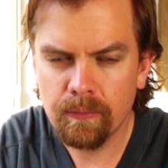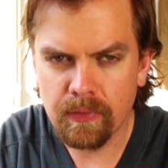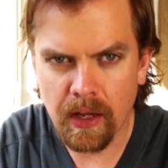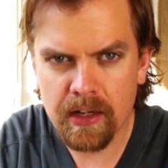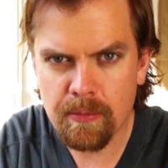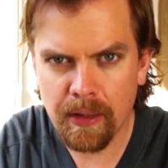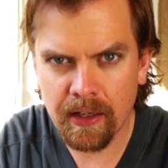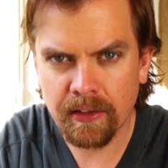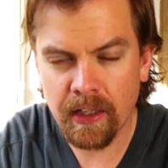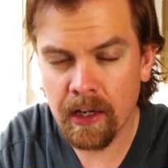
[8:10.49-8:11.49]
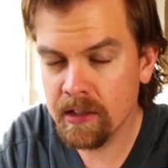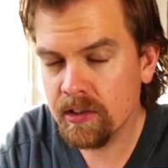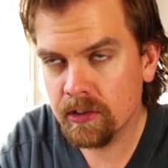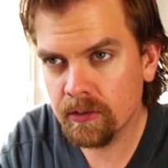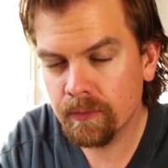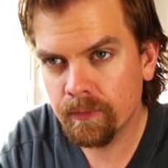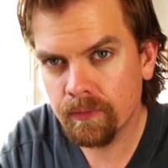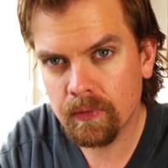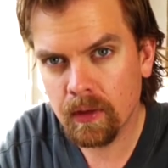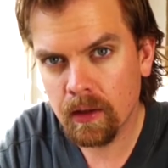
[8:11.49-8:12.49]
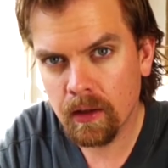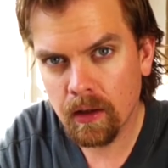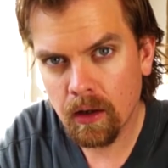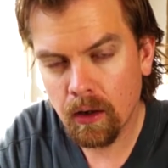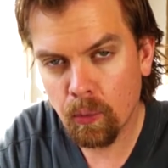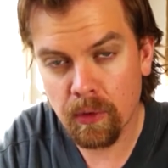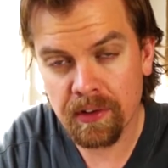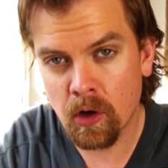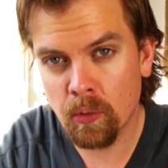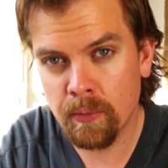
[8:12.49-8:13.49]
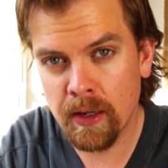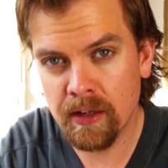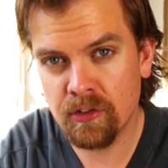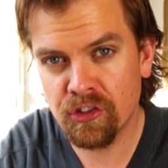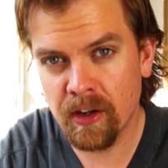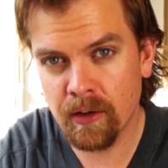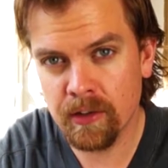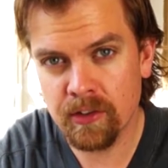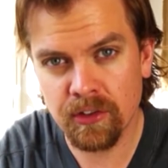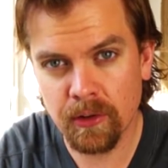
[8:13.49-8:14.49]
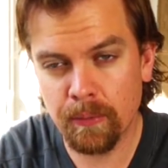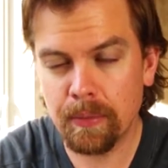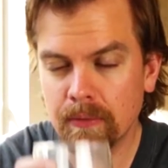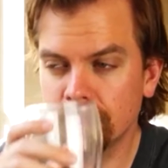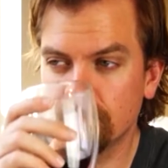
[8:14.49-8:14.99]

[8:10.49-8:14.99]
nutty pancakes with homemade cherry syrup.